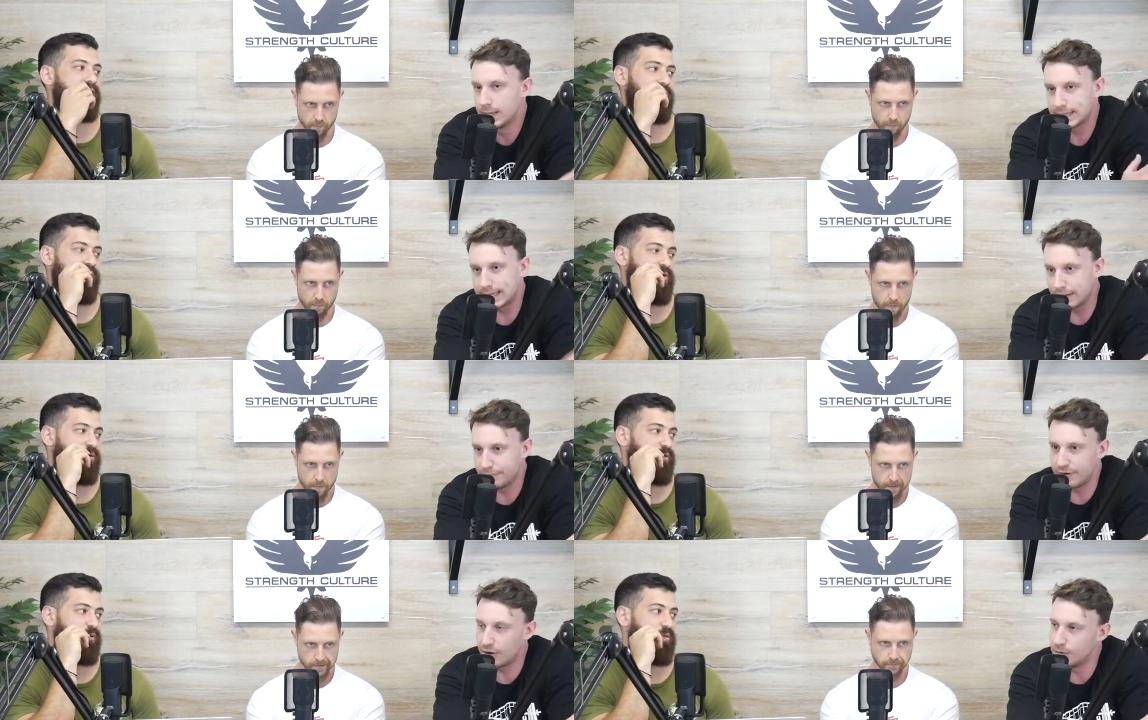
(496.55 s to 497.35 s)
Speaker 1: Mm.
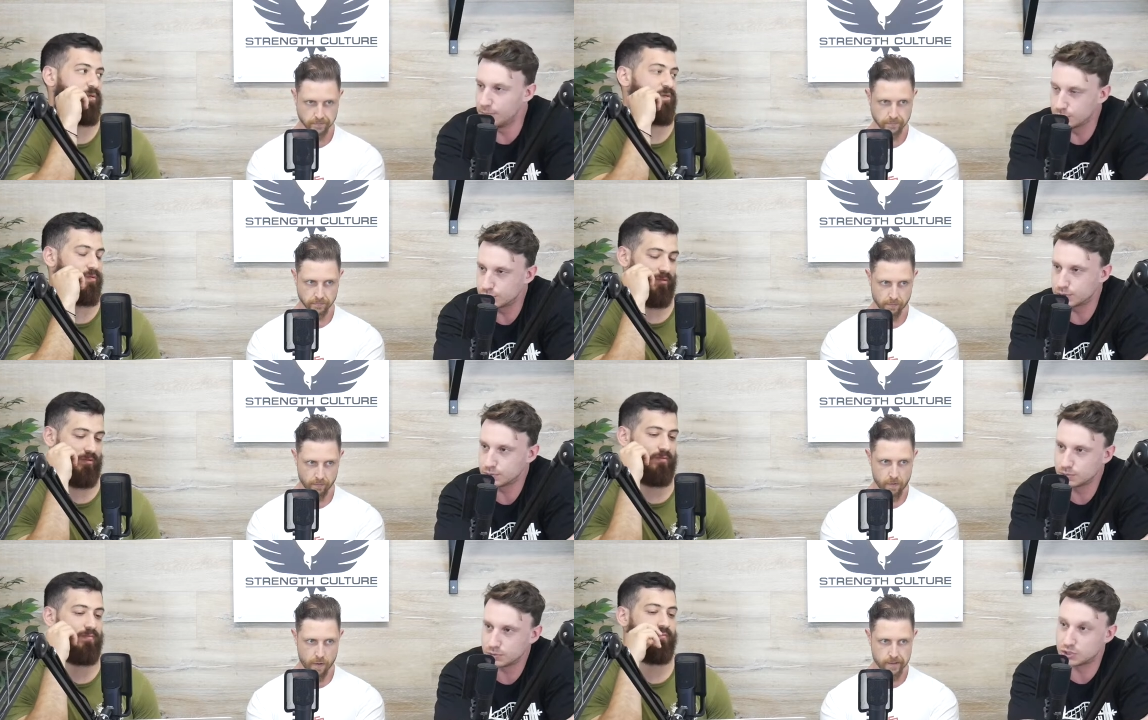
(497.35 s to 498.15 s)
Keep variables
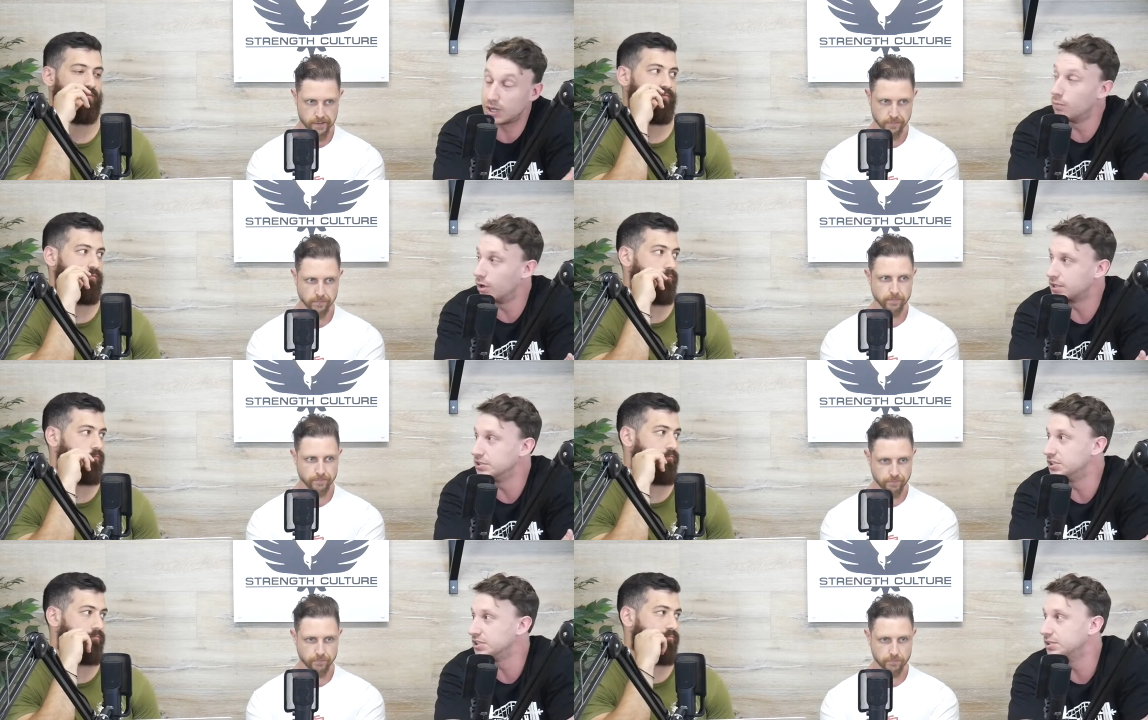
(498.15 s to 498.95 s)
somewhat
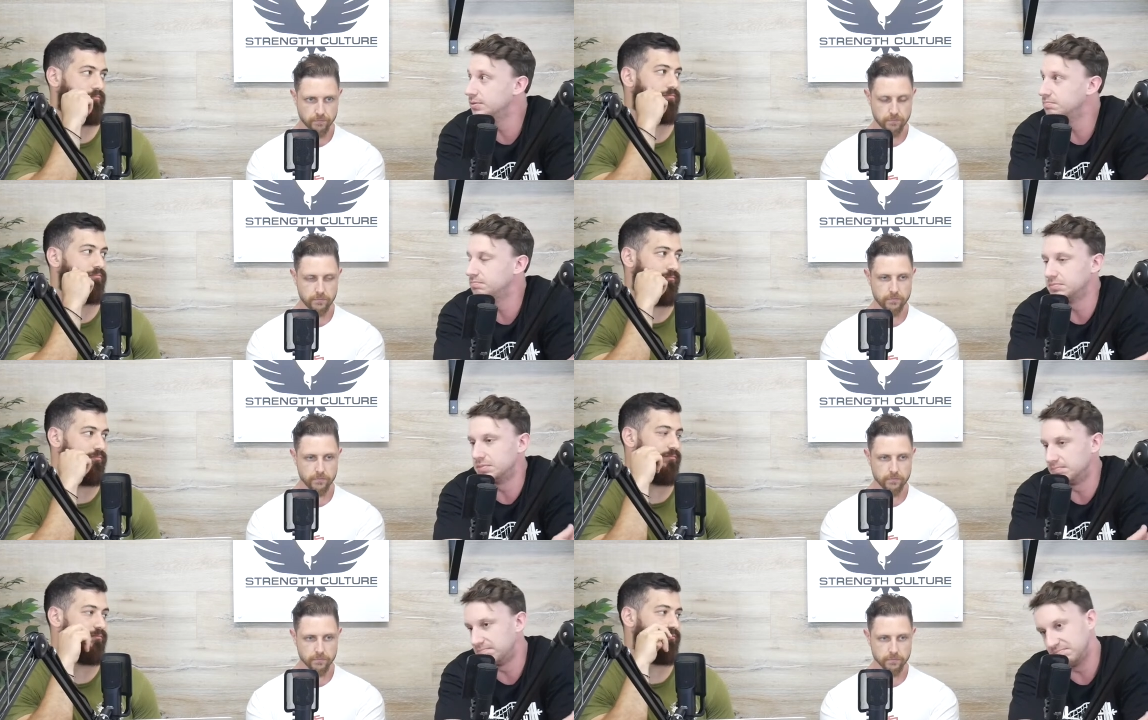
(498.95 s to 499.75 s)
consistent
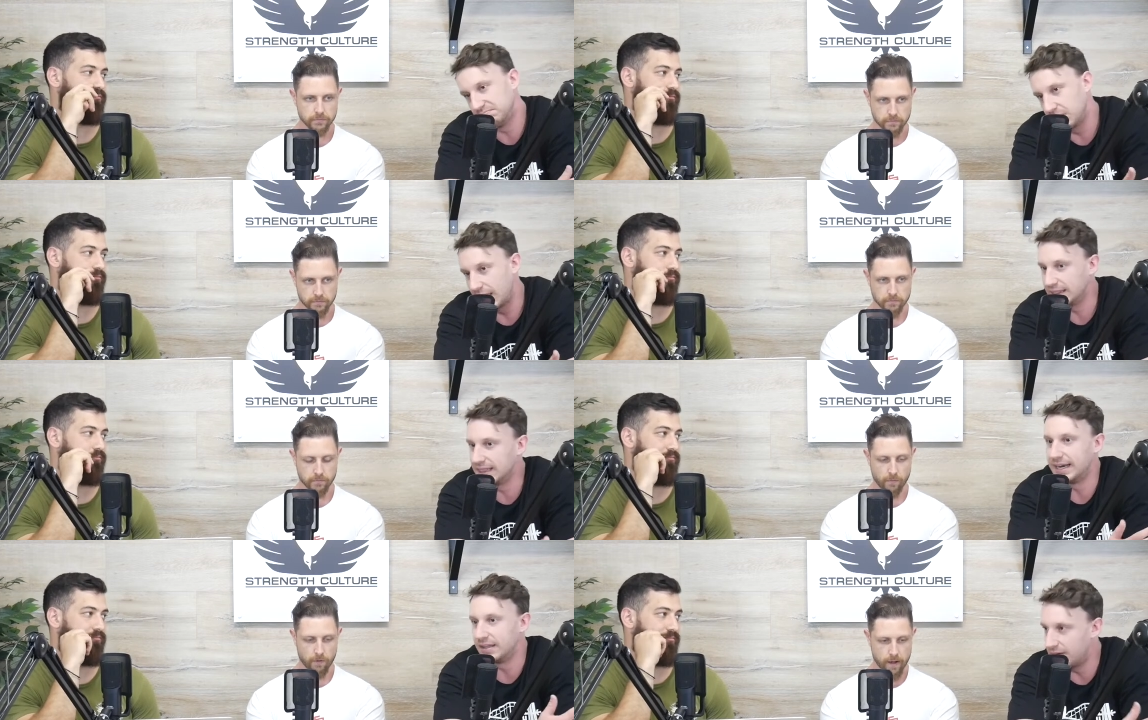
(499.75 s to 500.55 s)
and
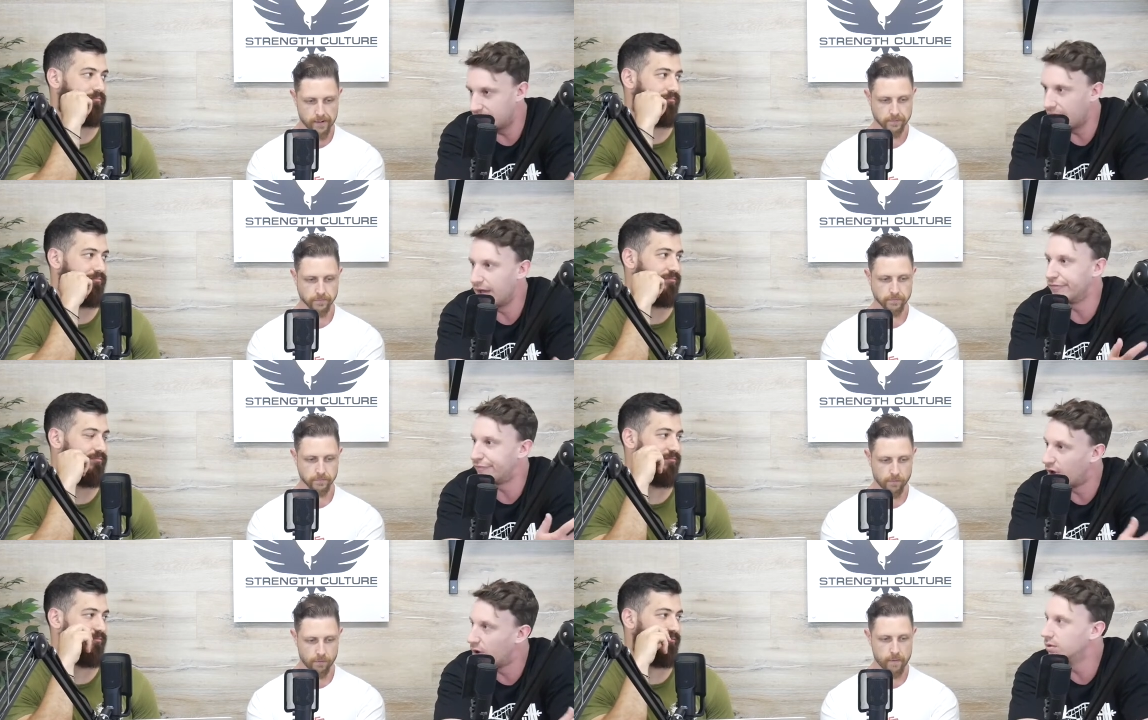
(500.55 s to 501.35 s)
let it
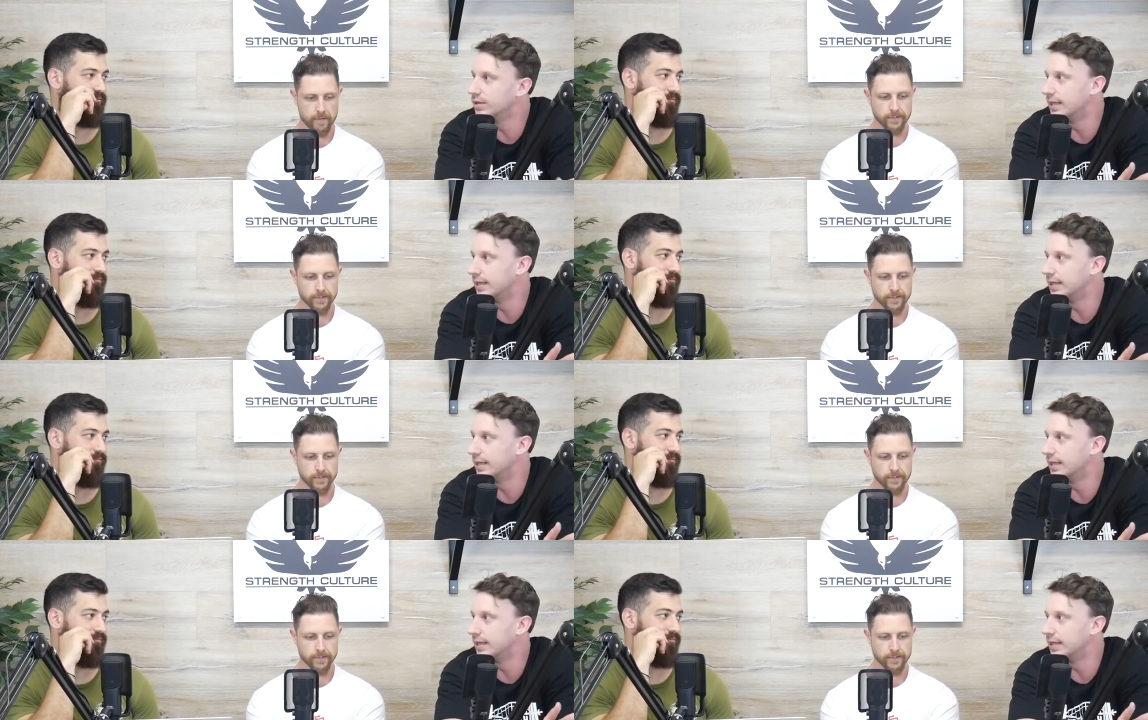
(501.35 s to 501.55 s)
unfold.